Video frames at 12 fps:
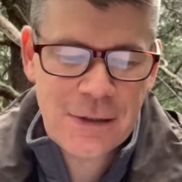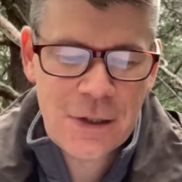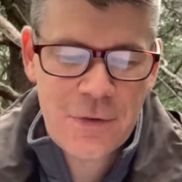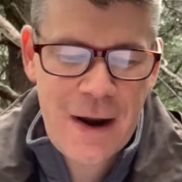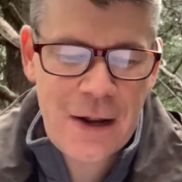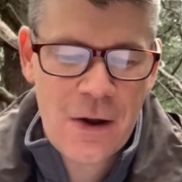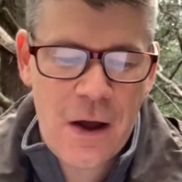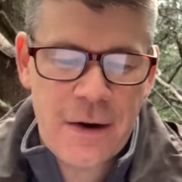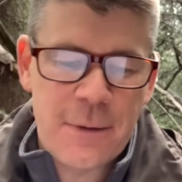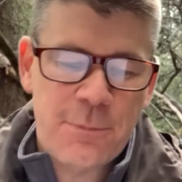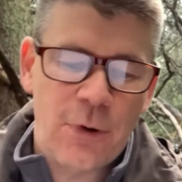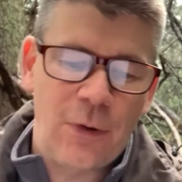to drag on
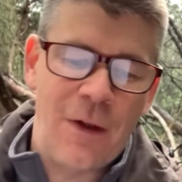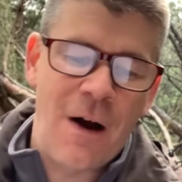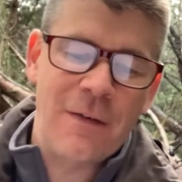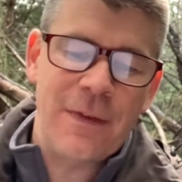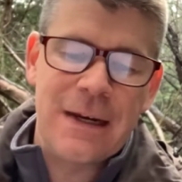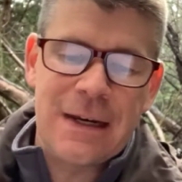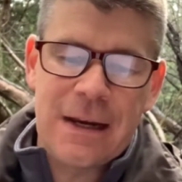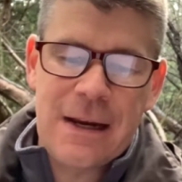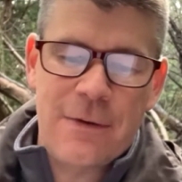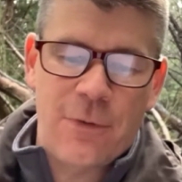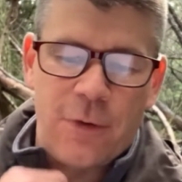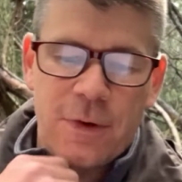and prolong the
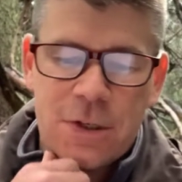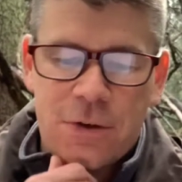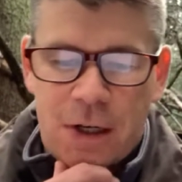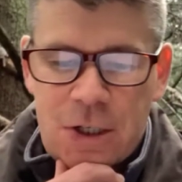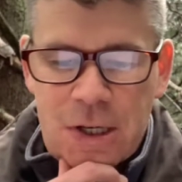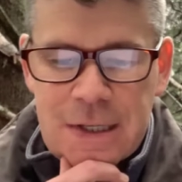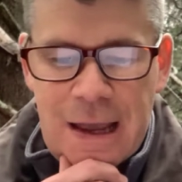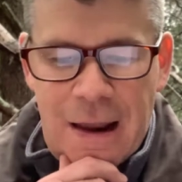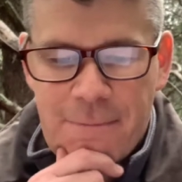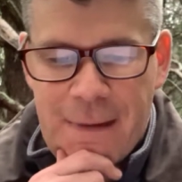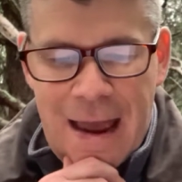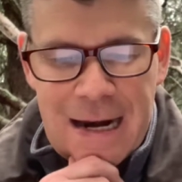need for restrictions
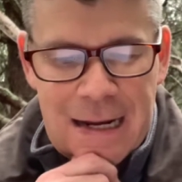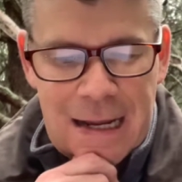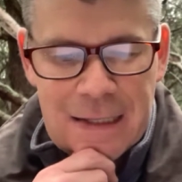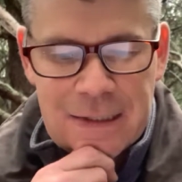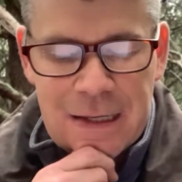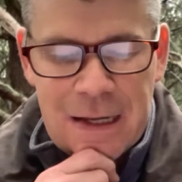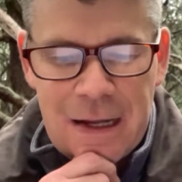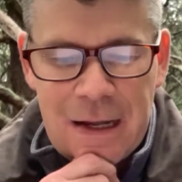and mandates.